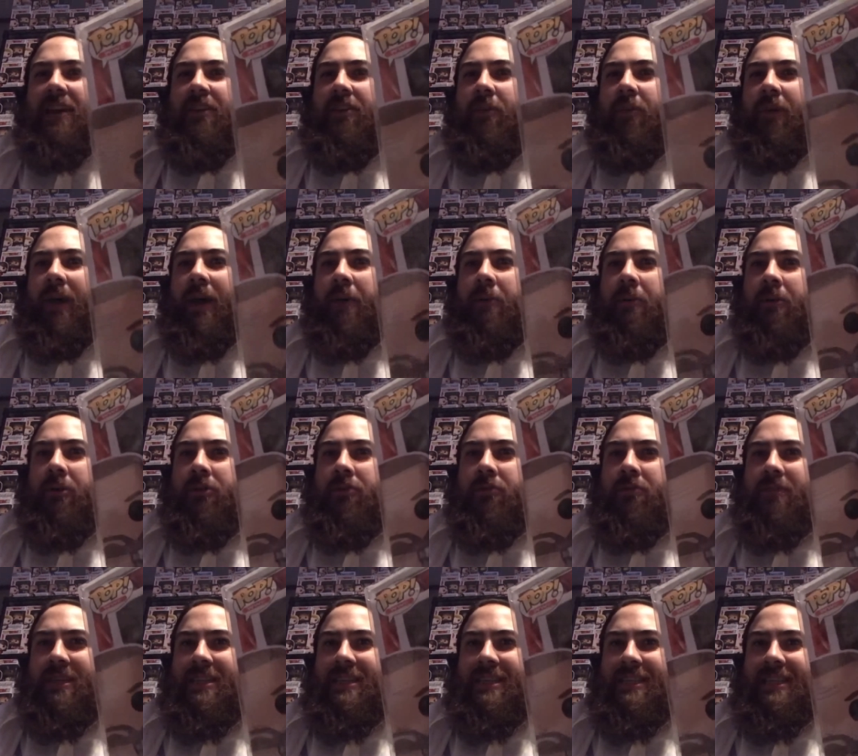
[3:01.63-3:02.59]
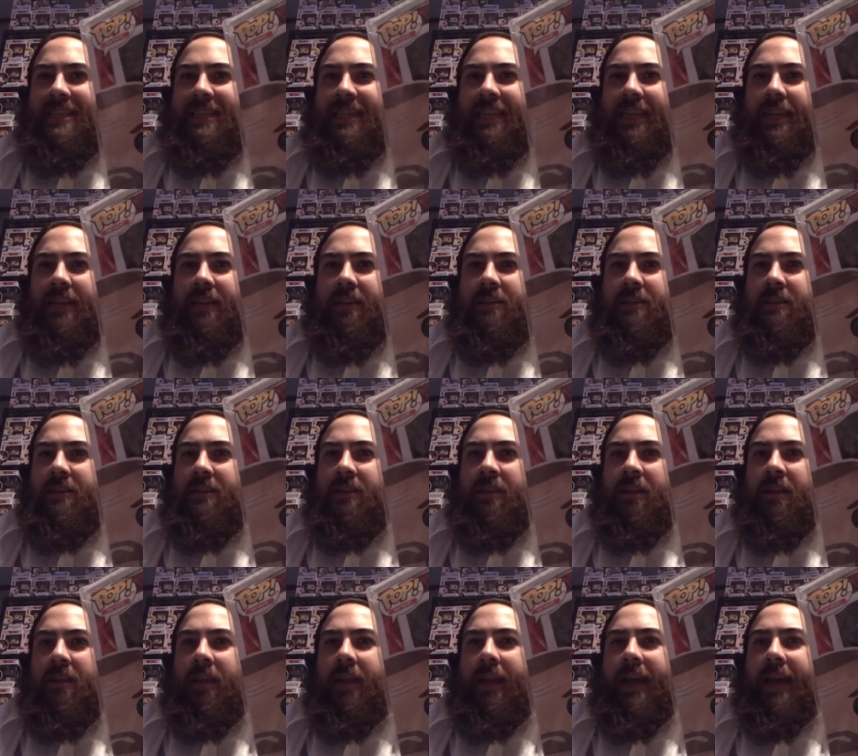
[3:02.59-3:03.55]
I don't know how well you can see it because of the
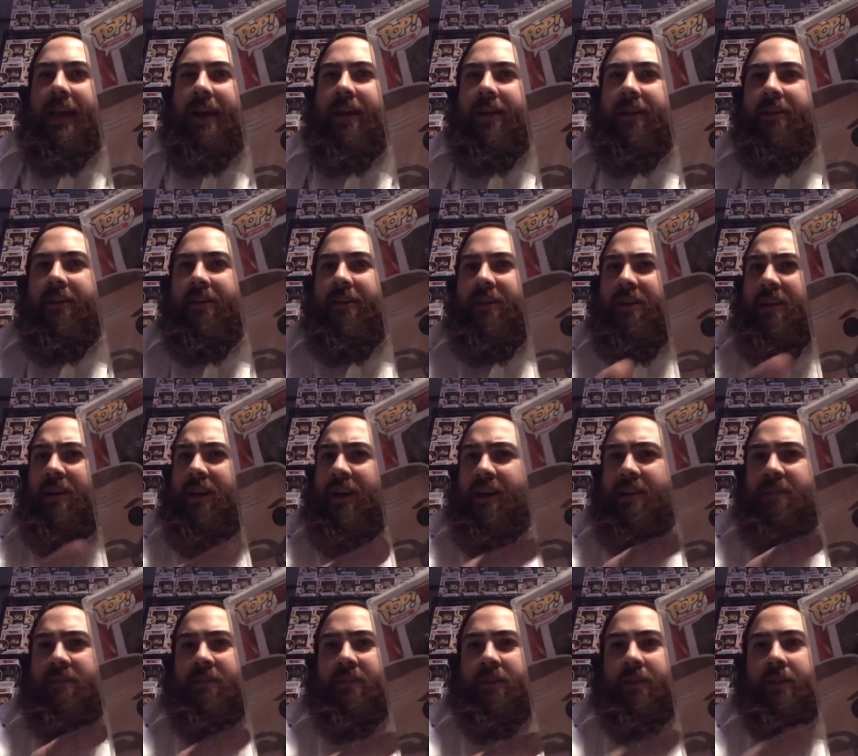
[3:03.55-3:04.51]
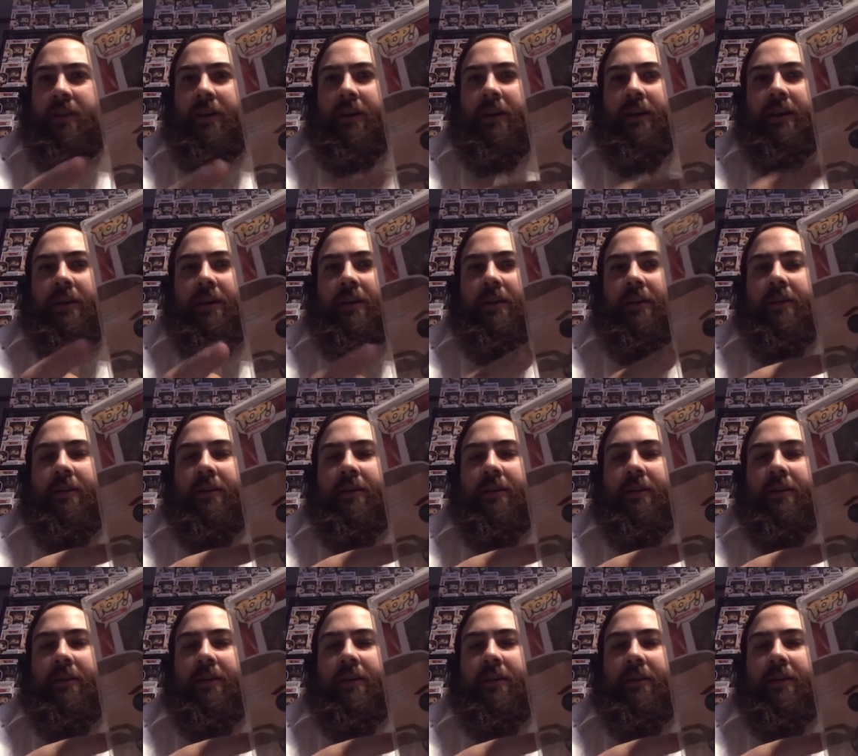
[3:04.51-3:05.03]
glare of the,